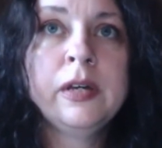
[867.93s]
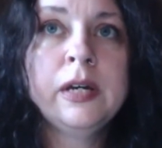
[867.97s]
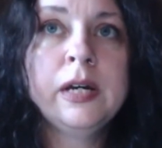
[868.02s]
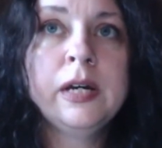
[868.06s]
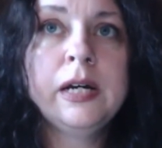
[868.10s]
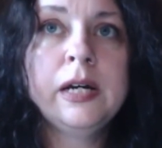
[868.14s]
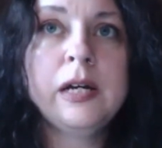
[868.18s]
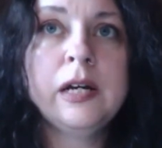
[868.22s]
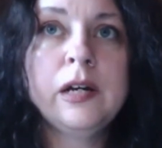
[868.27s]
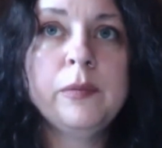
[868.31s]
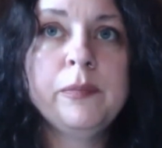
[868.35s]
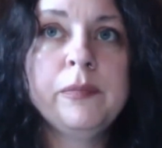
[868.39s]

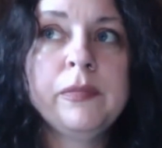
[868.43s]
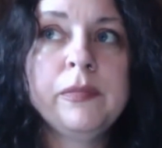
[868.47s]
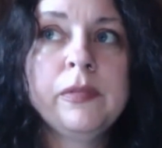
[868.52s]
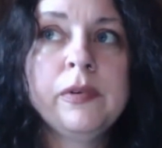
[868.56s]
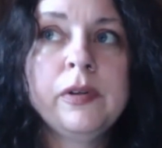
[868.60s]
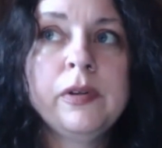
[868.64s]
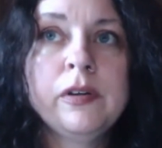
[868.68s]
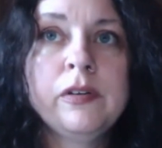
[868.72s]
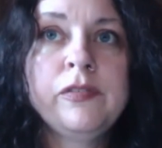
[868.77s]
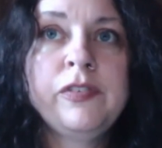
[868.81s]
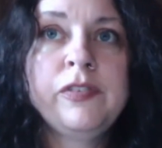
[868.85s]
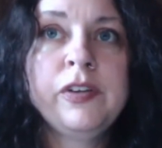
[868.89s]
um,
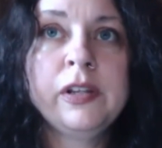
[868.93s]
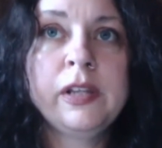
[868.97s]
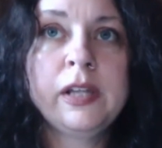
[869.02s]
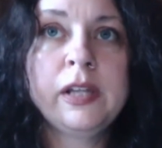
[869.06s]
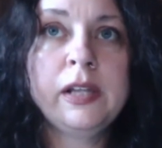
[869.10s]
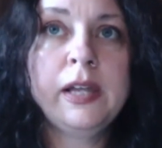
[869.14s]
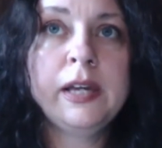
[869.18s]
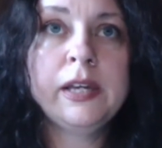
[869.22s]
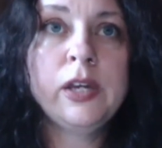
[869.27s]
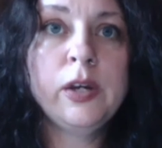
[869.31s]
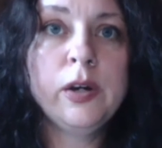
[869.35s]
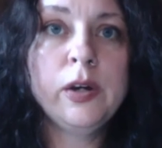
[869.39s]
feeling
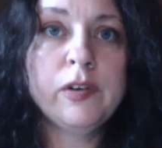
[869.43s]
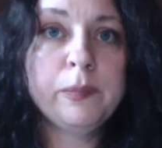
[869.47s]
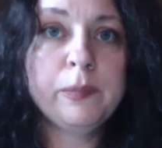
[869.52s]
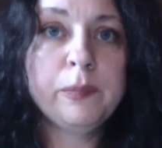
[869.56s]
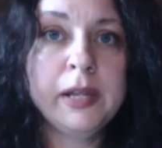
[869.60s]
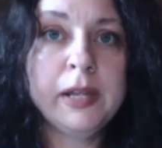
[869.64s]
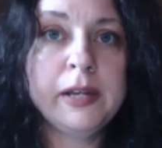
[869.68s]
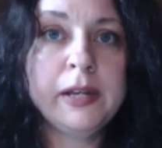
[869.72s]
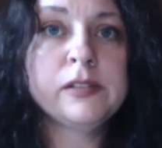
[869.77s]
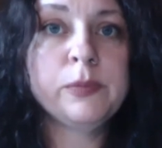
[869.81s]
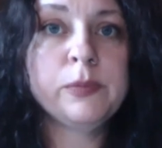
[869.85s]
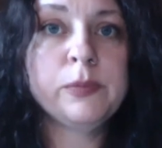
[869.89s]
like you have a
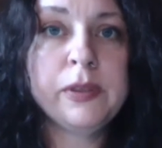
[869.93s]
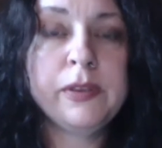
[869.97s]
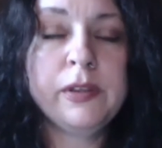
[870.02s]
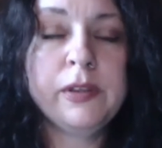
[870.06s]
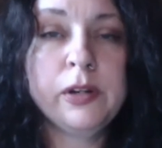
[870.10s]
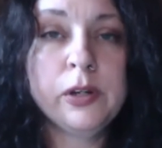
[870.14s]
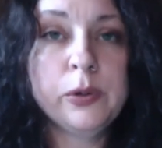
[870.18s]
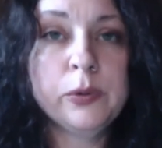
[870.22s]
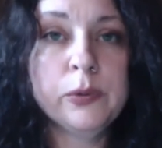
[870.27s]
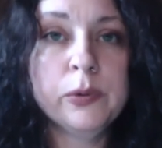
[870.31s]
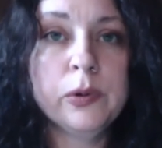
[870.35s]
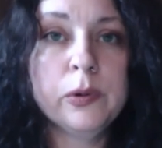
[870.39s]
place within
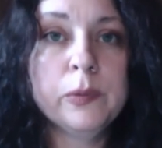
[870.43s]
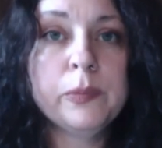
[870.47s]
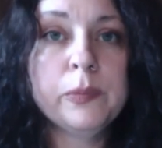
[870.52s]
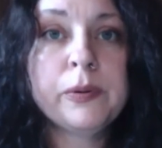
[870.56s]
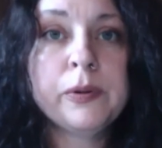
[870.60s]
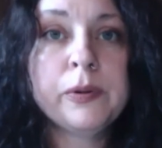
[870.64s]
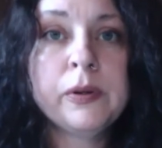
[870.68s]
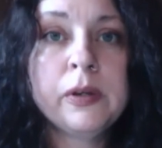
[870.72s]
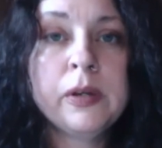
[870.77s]
a group.